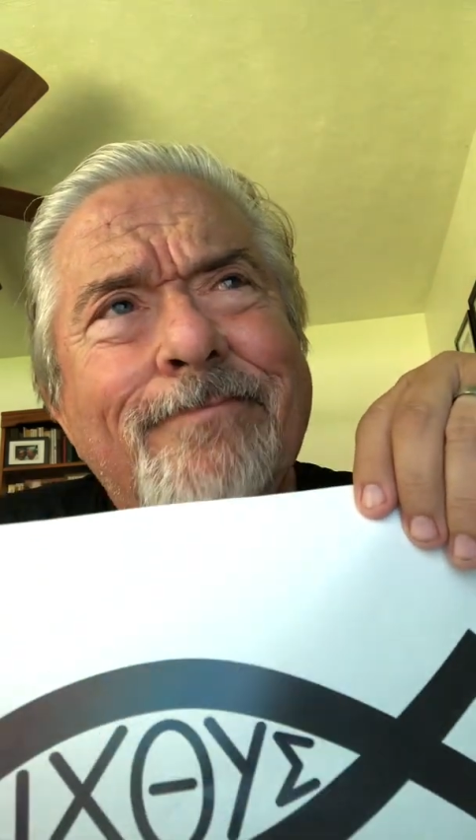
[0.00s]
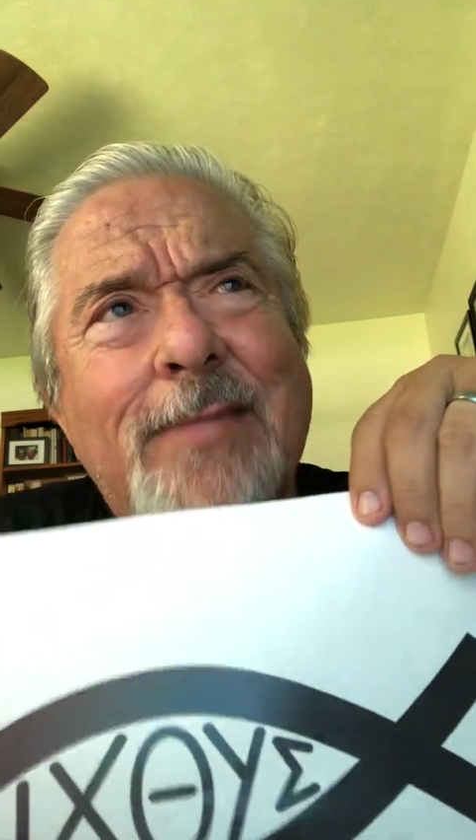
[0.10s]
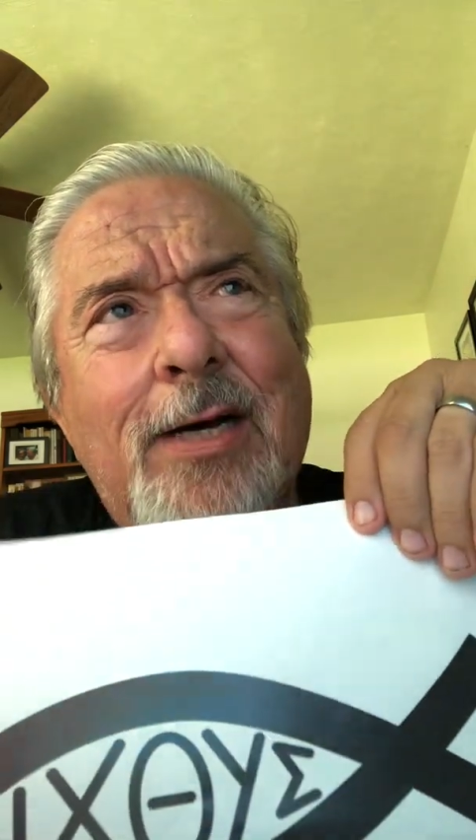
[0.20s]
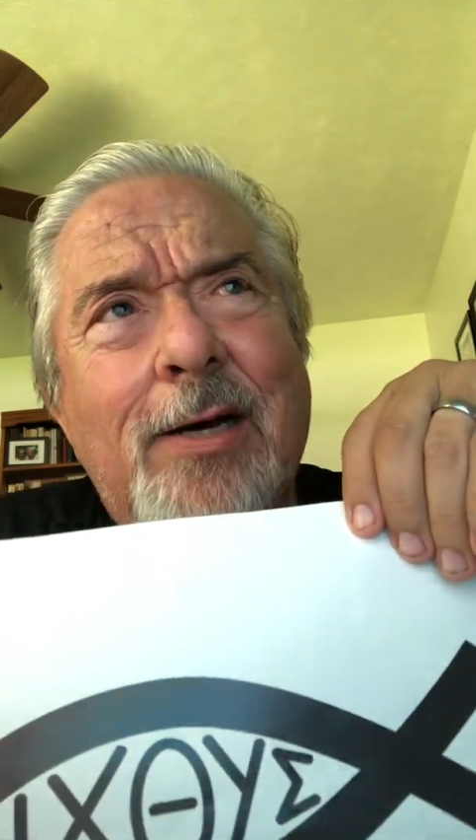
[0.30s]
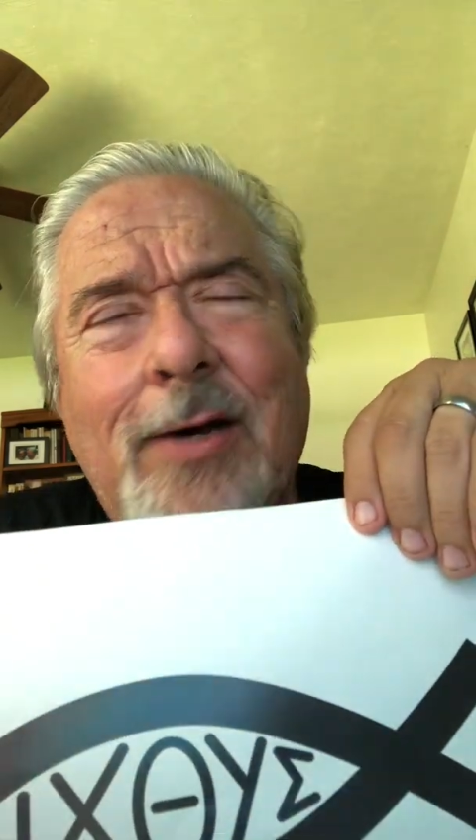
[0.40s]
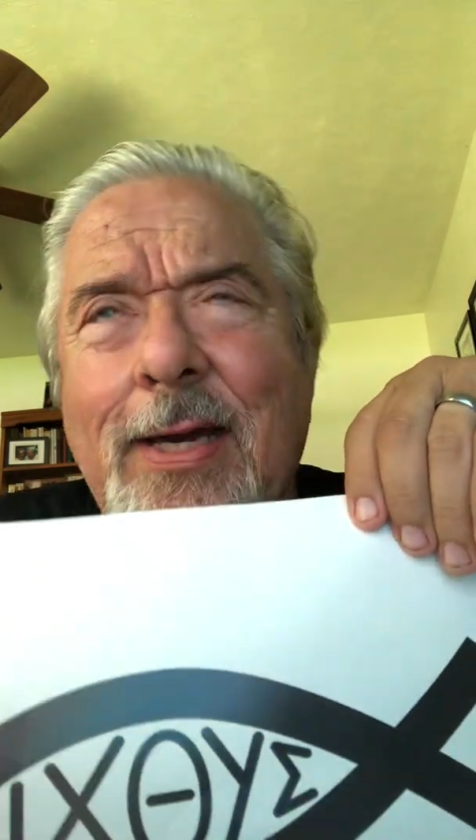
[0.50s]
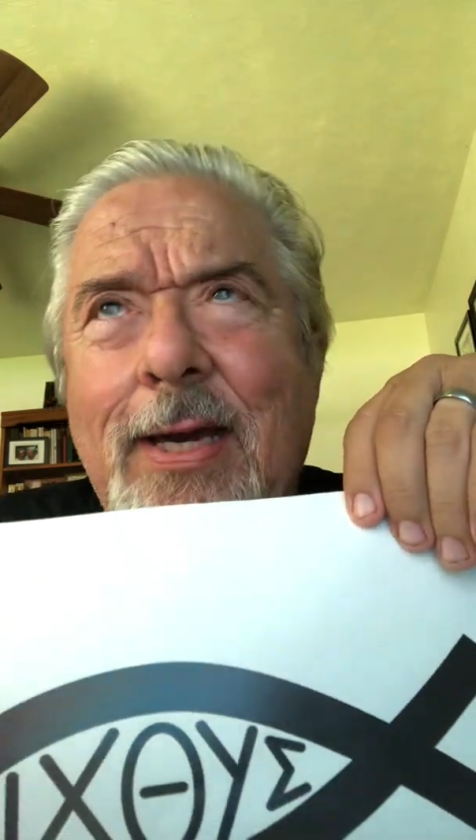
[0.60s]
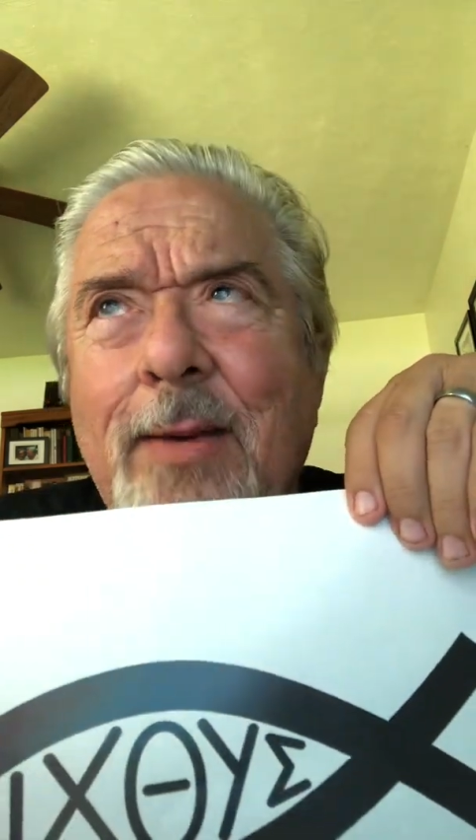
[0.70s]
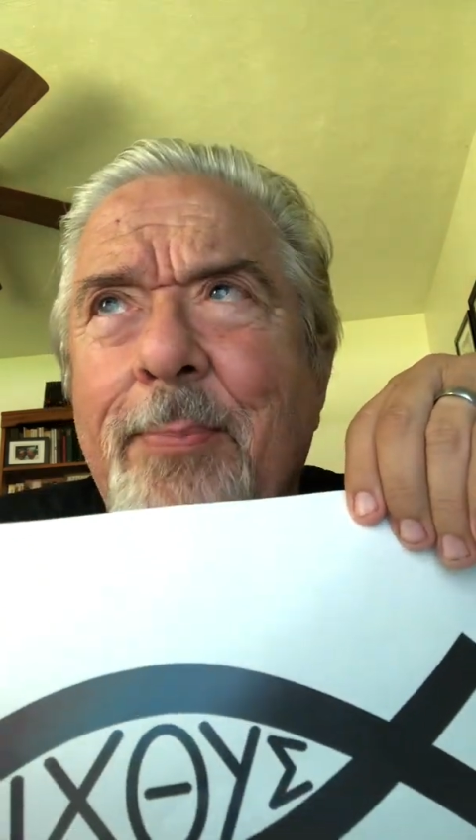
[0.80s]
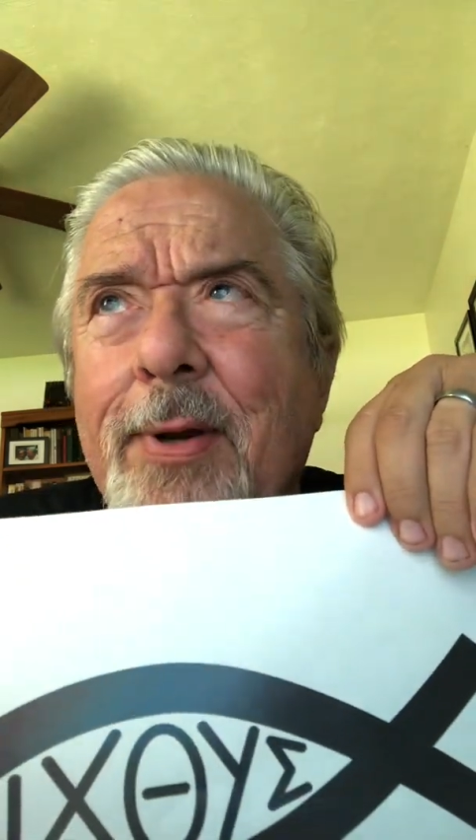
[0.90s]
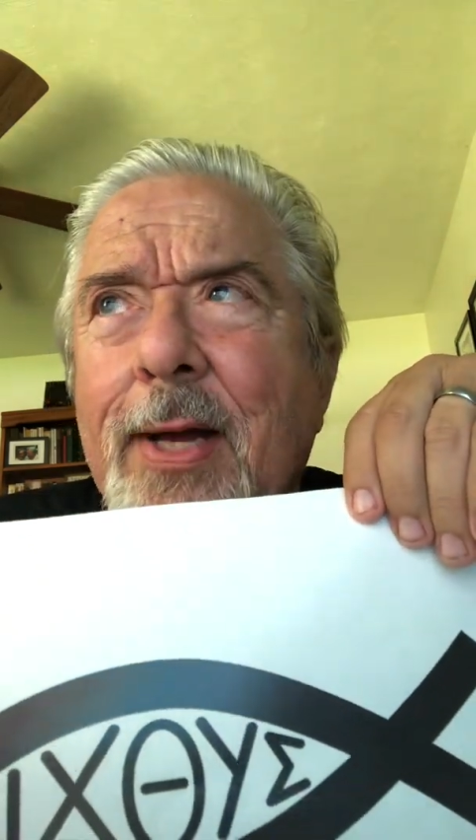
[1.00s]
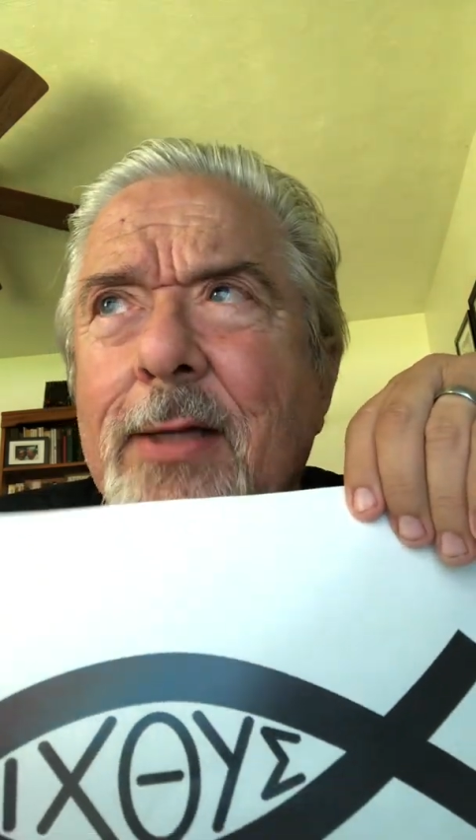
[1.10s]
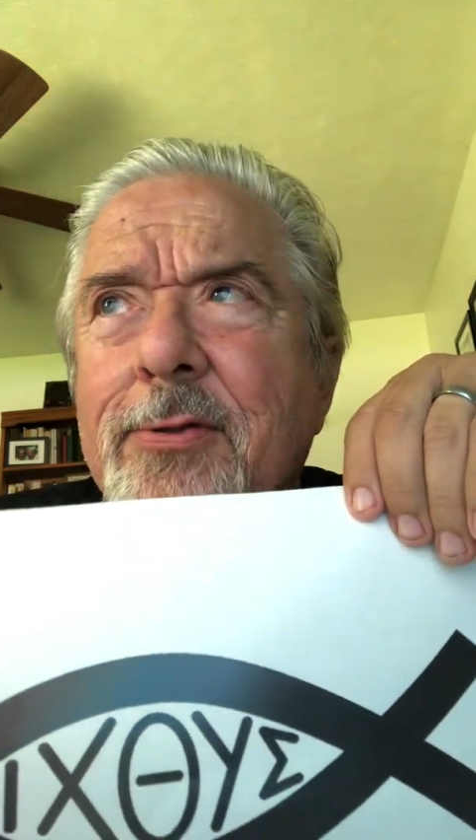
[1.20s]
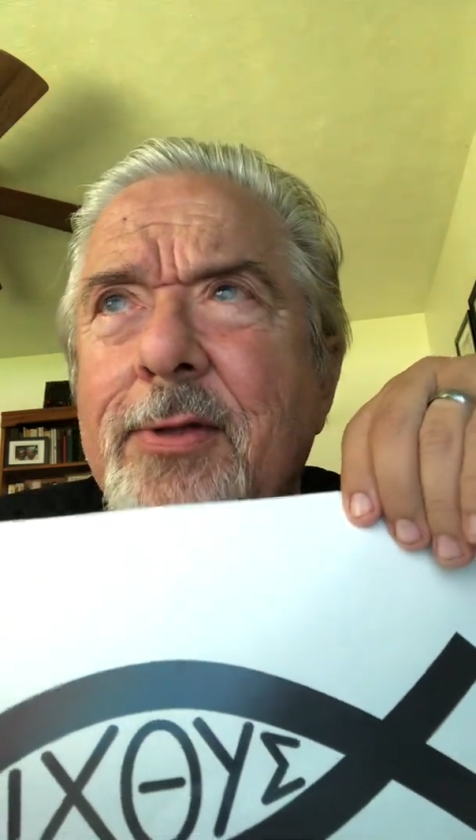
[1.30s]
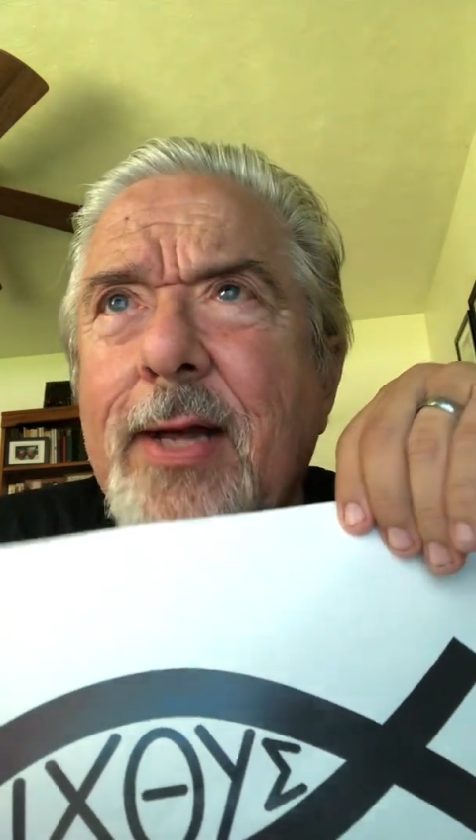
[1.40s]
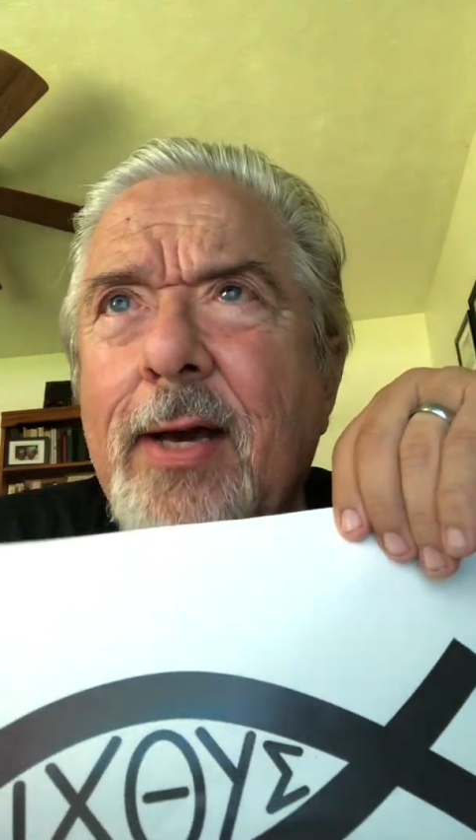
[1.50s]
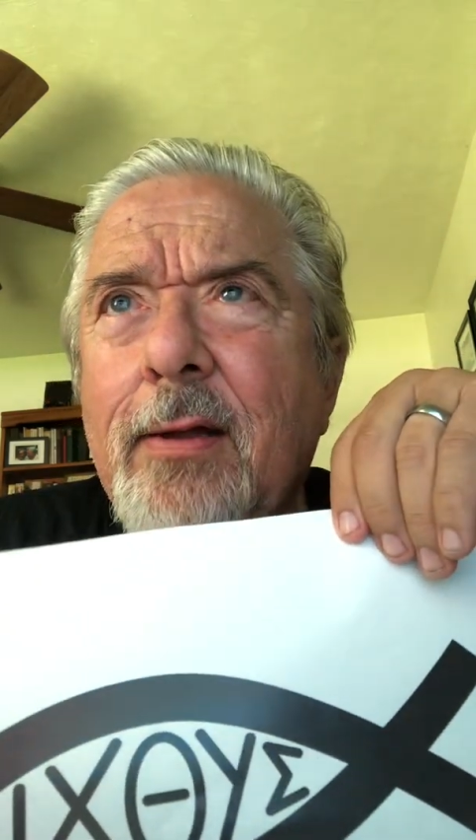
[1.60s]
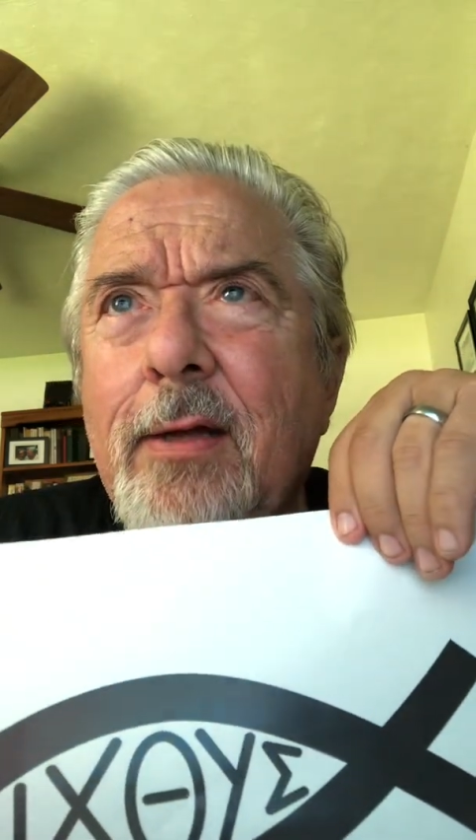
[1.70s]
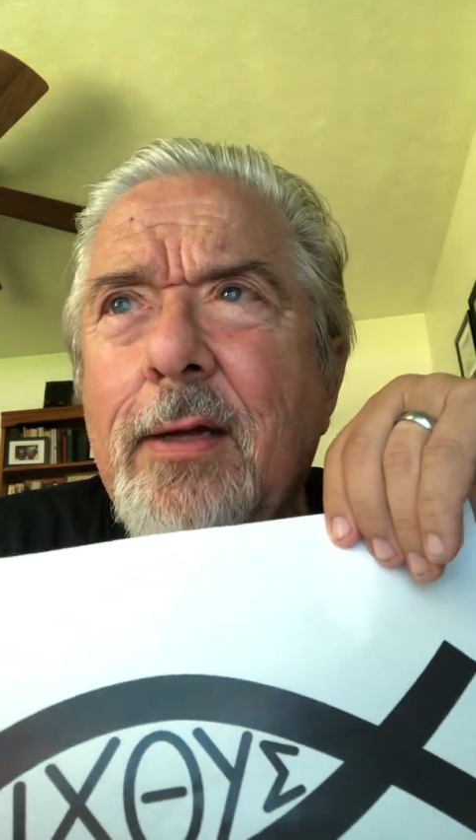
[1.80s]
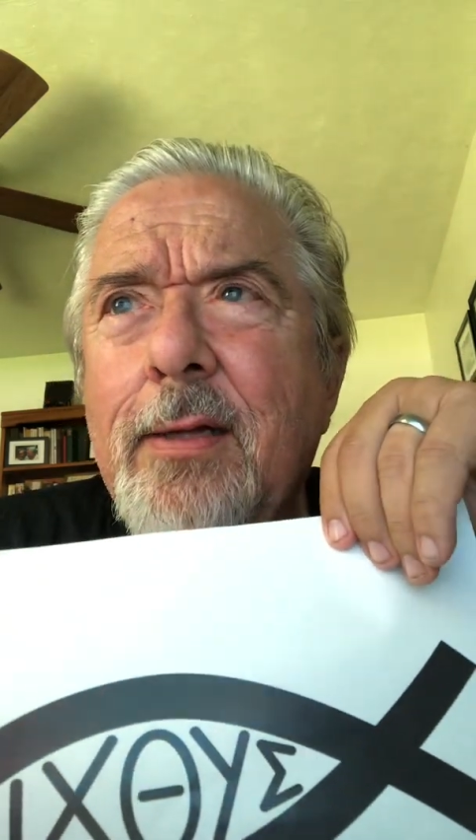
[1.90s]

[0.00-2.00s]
I can't pronounce it now,